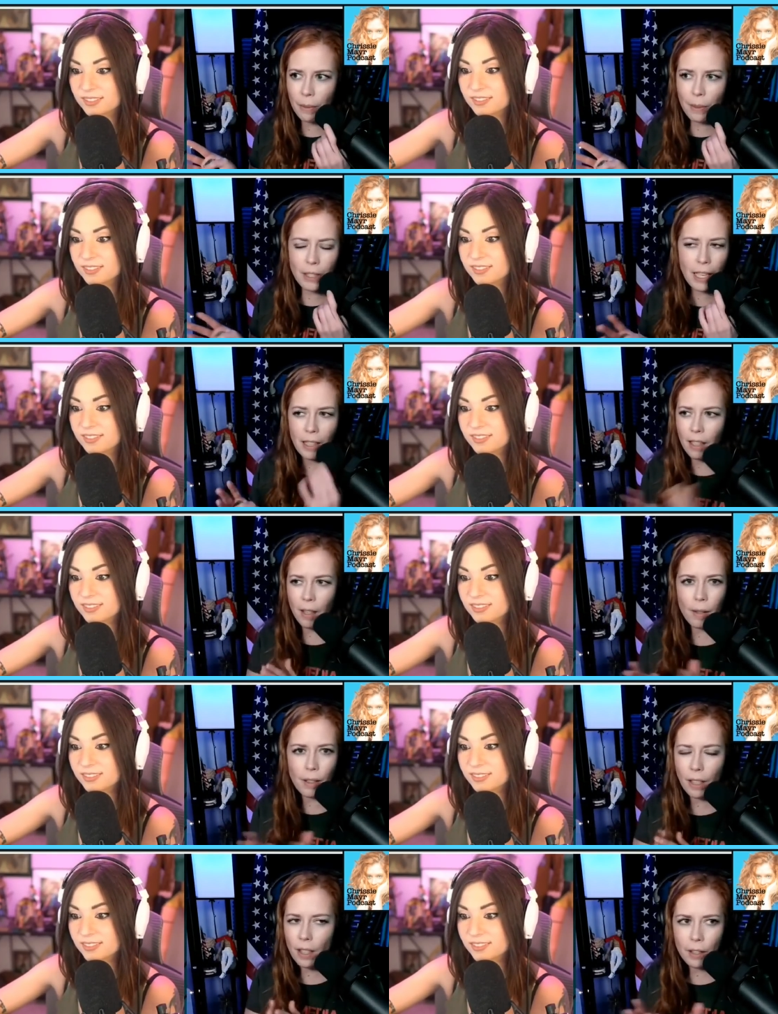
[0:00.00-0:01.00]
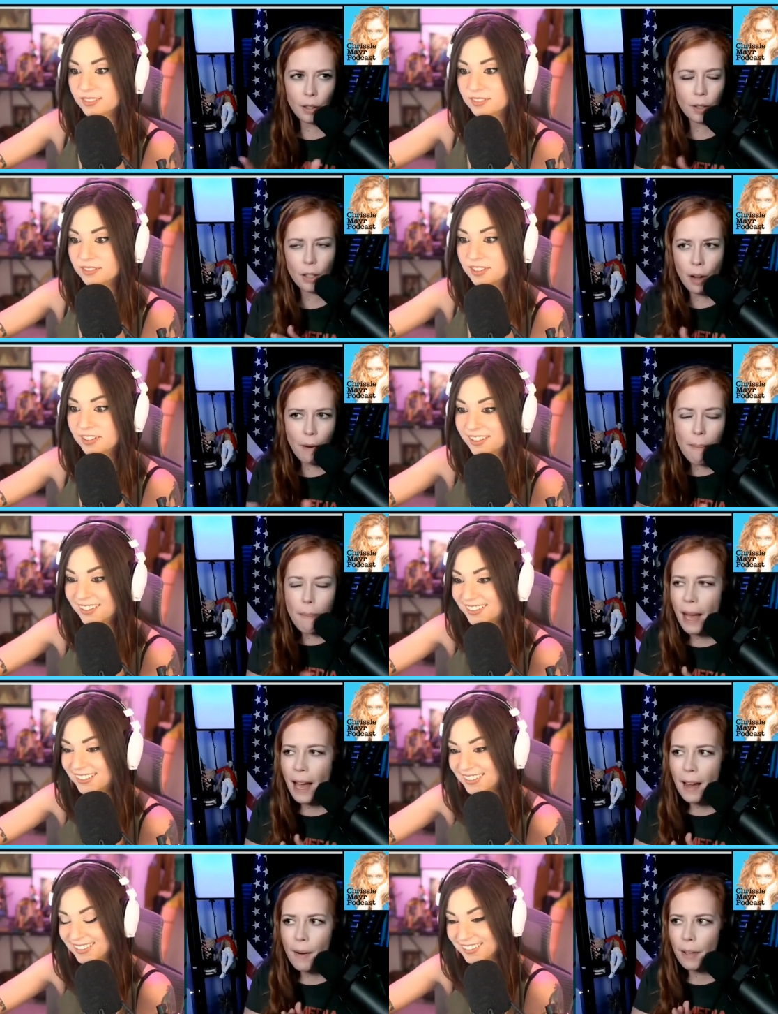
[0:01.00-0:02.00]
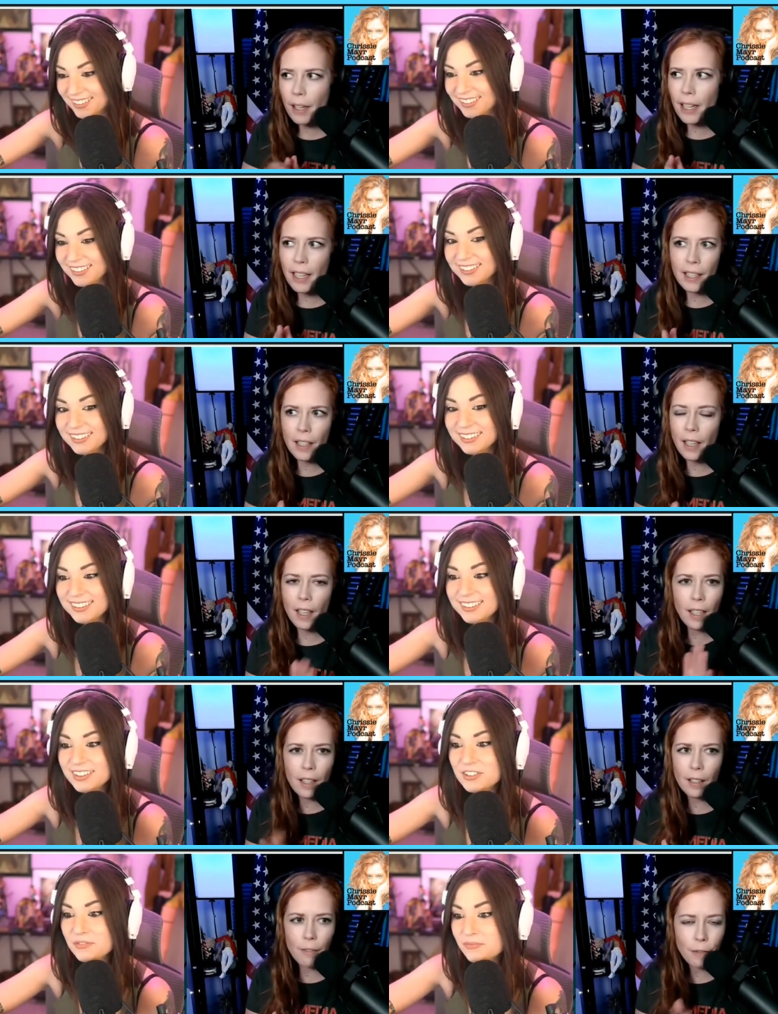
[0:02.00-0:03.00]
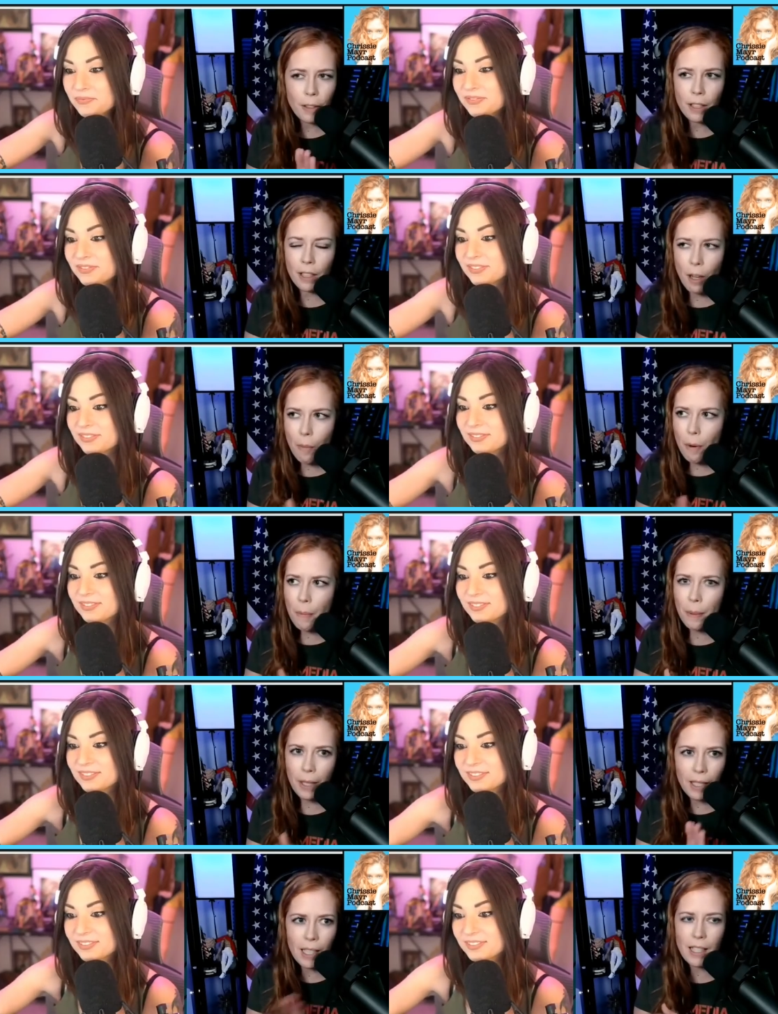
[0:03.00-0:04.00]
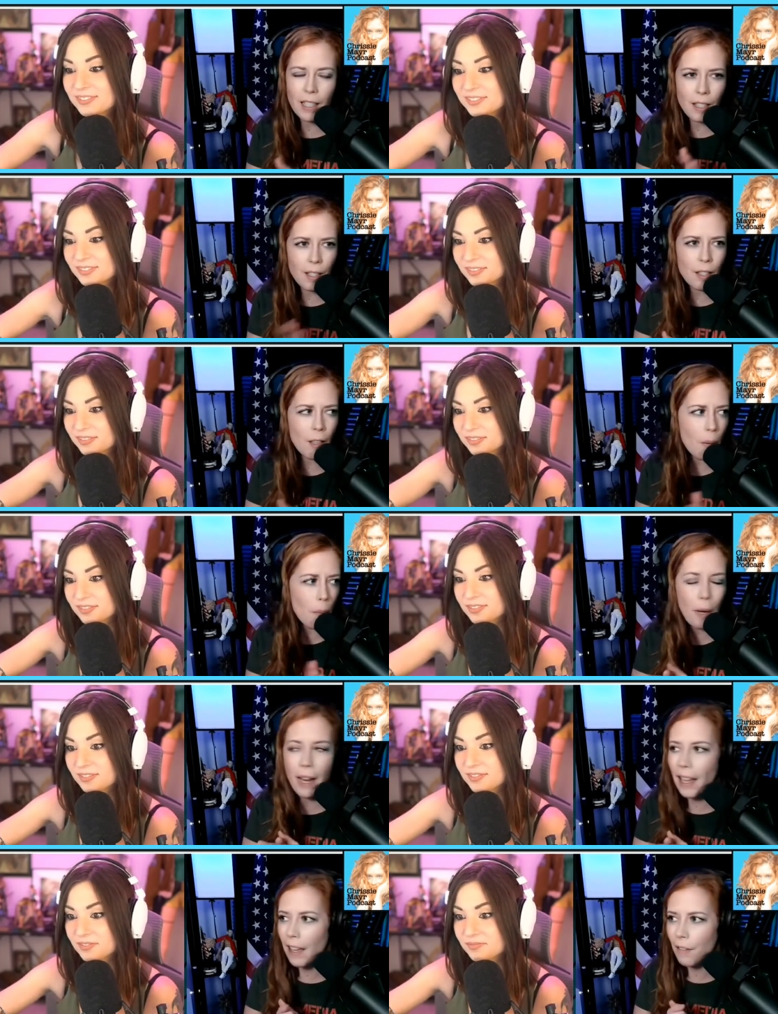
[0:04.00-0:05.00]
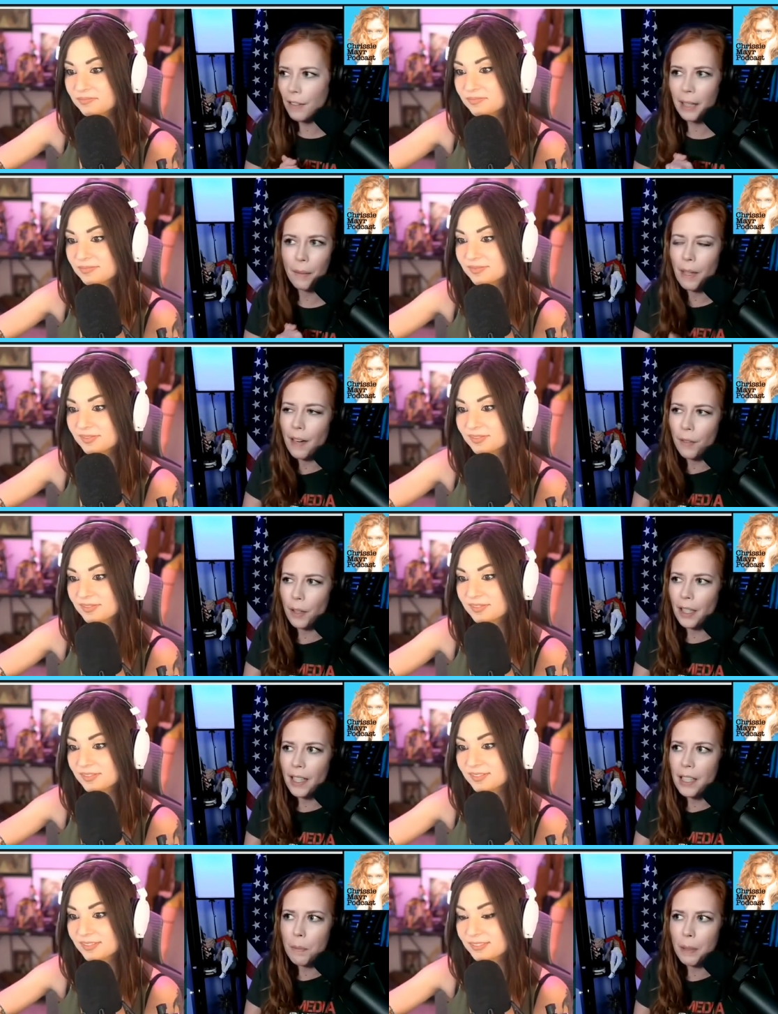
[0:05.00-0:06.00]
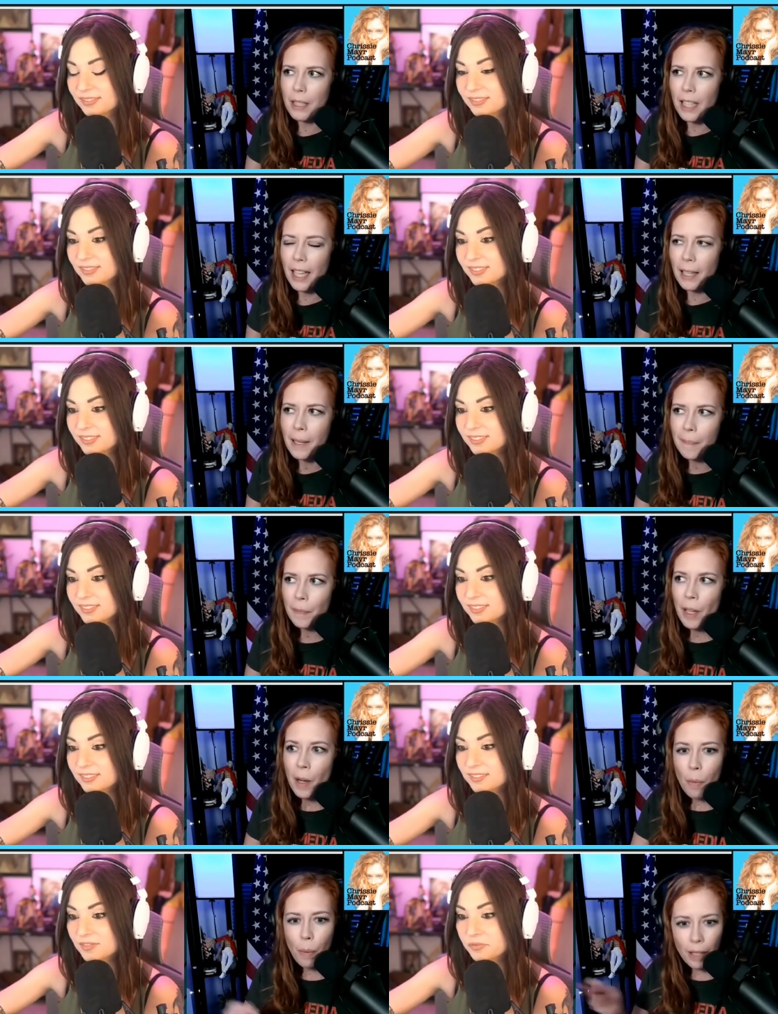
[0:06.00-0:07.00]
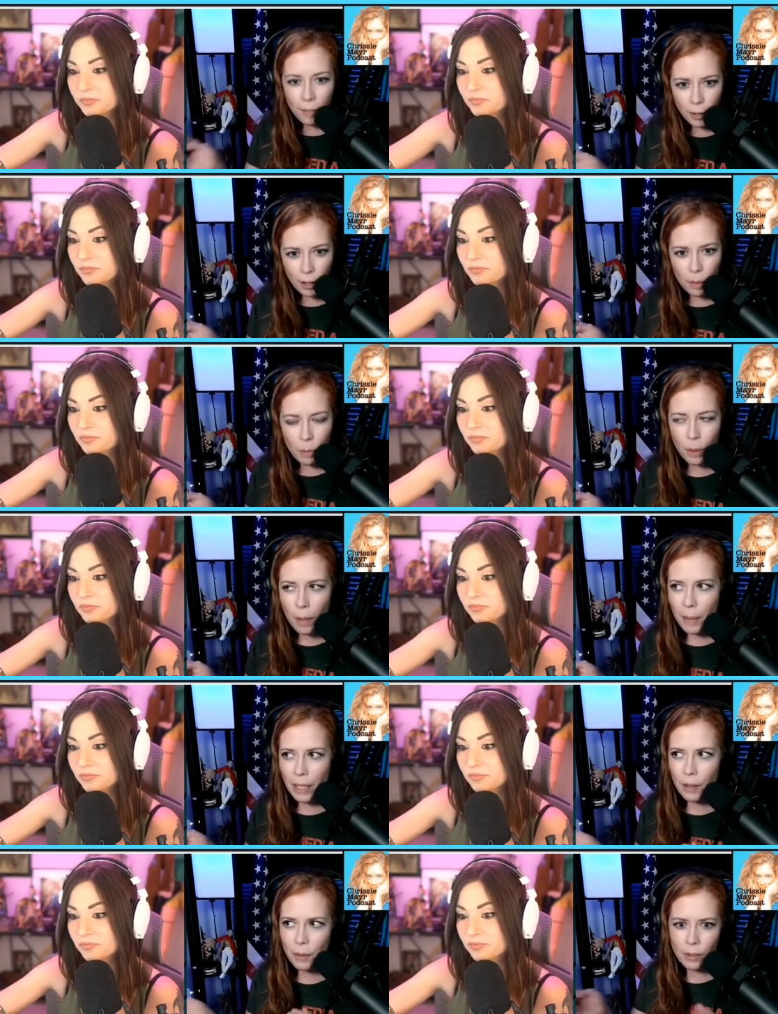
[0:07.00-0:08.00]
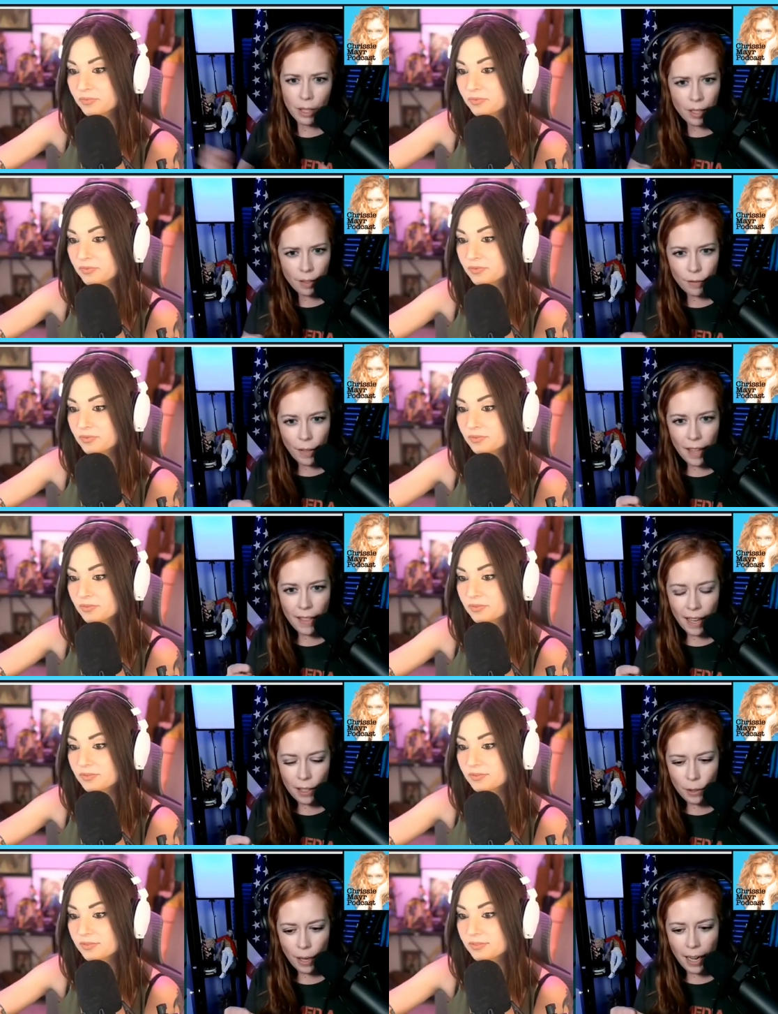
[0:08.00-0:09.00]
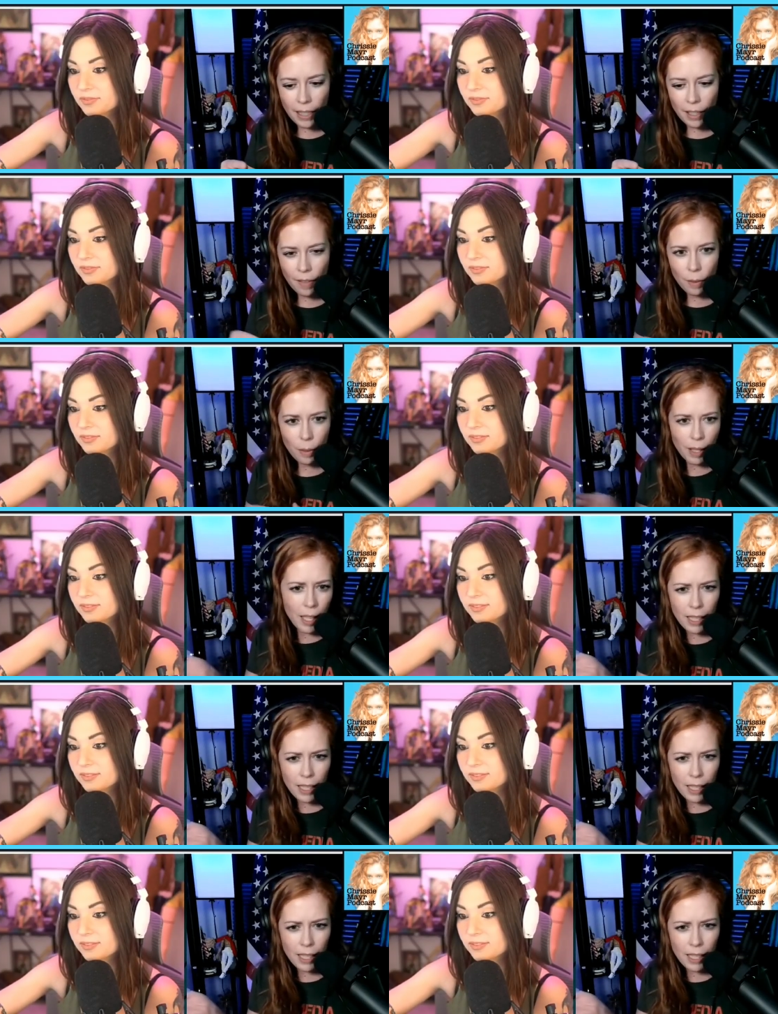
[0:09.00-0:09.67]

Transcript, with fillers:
Speaker 1: everyone's like, go girl, you're so empowering. Oh, you're full of comorbidities. This is so brave, like whatever it is. But it's like, what if you're a woman who doesn't find that attractive? Well,